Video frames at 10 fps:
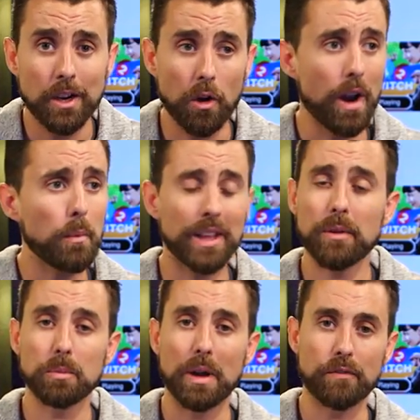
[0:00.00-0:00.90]
Alright, well that
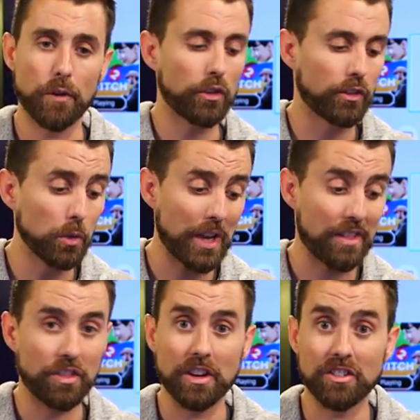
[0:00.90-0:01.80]
was my first look
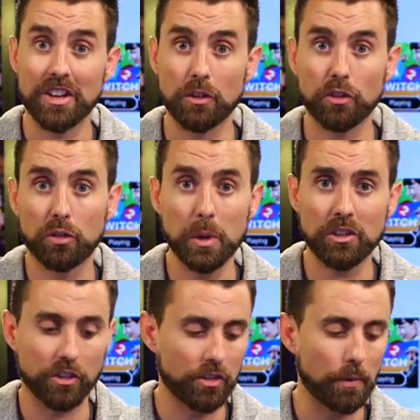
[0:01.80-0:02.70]
at the Nintendo
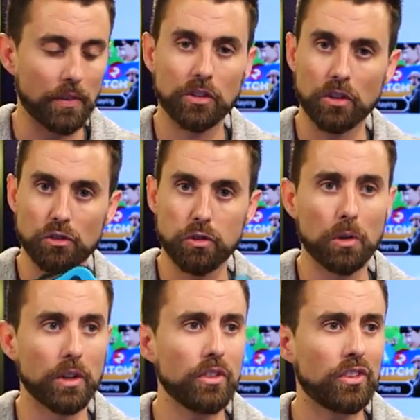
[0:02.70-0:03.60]
Switch and some of its
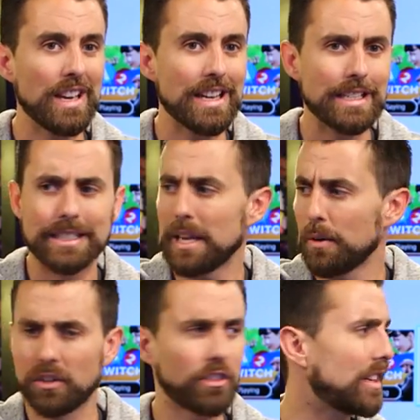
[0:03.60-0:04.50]
controllers. Now
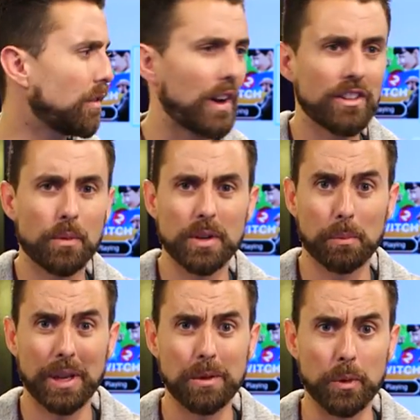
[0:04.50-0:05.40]
I just need to find someone to
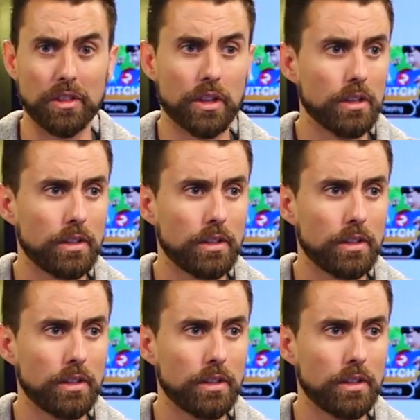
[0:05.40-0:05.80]
play with.